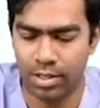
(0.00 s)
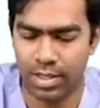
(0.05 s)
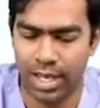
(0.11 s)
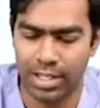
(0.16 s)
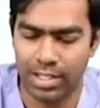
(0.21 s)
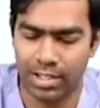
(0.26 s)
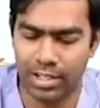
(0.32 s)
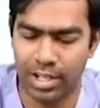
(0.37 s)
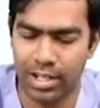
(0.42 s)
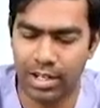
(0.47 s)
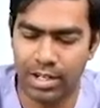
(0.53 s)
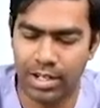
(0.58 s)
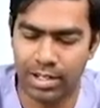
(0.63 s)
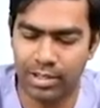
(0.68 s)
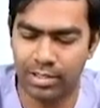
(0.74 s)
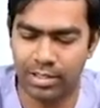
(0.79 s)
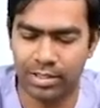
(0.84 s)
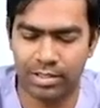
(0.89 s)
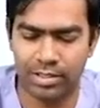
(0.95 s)
Thiazide
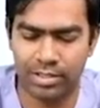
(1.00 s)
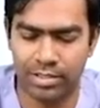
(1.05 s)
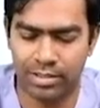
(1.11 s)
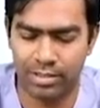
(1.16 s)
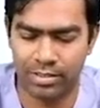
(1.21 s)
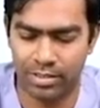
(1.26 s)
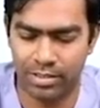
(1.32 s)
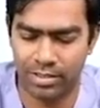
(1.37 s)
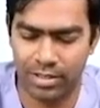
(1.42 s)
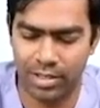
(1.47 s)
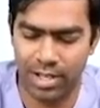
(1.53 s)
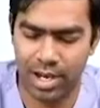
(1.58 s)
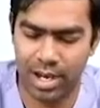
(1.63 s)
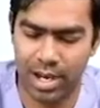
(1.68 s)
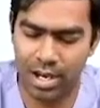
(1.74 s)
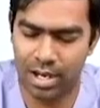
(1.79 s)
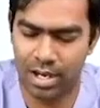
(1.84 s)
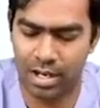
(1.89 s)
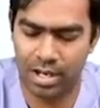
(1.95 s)
diuretics
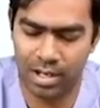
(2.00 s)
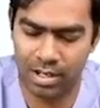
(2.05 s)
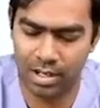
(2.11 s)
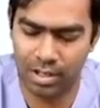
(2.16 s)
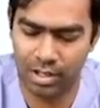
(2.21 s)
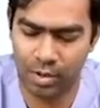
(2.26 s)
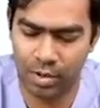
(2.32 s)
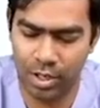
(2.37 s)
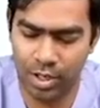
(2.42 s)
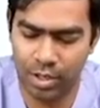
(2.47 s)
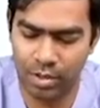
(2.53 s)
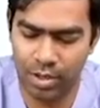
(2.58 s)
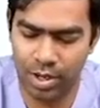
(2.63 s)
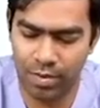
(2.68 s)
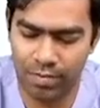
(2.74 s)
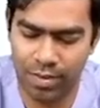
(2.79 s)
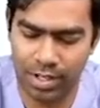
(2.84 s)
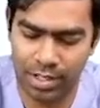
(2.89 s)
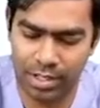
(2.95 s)
are going to
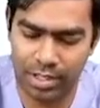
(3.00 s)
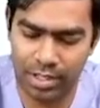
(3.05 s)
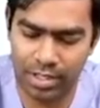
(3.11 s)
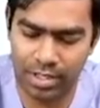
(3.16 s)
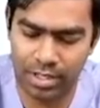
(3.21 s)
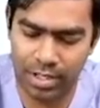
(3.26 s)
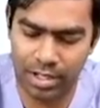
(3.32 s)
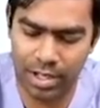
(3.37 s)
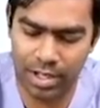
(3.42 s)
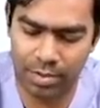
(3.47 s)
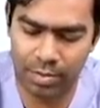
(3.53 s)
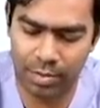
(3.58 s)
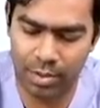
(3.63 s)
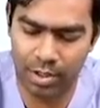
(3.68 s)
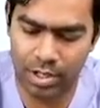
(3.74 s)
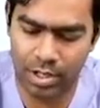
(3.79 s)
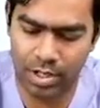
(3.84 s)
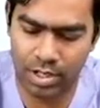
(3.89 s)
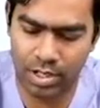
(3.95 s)
affect this
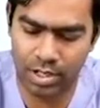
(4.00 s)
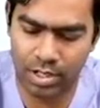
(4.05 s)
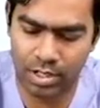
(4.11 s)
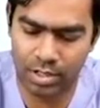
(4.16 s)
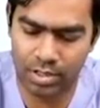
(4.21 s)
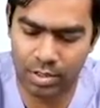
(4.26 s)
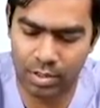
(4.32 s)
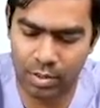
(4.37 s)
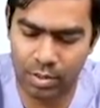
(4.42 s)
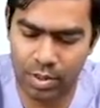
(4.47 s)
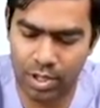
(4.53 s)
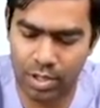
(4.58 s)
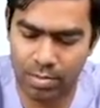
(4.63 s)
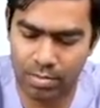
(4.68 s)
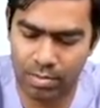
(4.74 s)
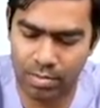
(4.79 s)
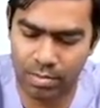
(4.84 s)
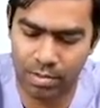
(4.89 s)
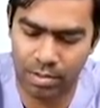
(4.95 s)
transporter here, that is
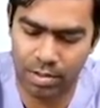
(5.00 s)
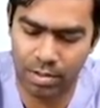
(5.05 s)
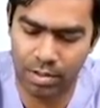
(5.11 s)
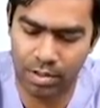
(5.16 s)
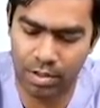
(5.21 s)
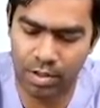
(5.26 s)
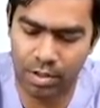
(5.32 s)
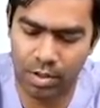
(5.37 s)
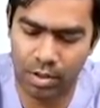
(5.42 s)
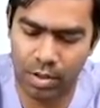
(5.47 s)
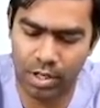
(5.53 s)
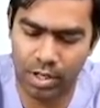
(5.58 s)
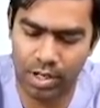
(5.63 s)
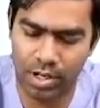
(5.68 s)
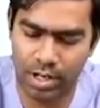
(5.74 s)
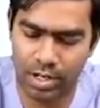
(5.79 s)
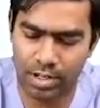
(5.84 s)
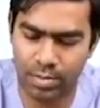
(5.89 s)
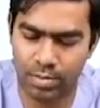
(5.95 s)
sodium chloride
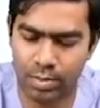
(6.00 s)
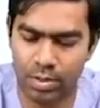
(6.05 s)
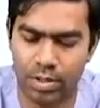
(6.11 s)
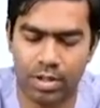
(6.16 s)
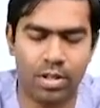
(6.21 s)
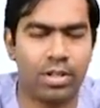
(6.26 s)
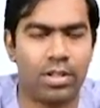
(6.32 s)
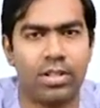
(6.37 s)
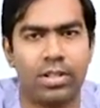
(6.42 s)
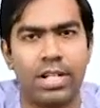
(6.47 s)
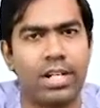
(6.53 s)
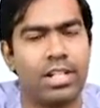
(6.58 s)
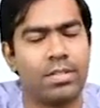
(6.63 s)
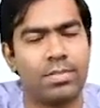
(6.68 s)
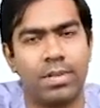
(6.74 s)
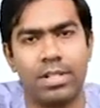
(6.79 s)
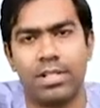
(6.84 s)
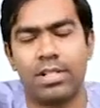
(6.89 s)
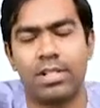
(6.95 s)
transporter, that is
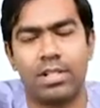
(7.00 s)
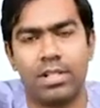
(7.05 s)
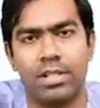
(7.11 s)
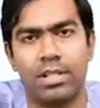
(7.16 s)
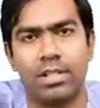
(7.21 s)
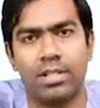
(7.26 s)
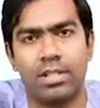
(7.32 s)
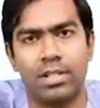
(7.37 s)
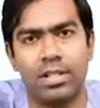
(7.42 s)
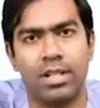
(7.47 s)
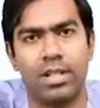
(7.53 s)
present in the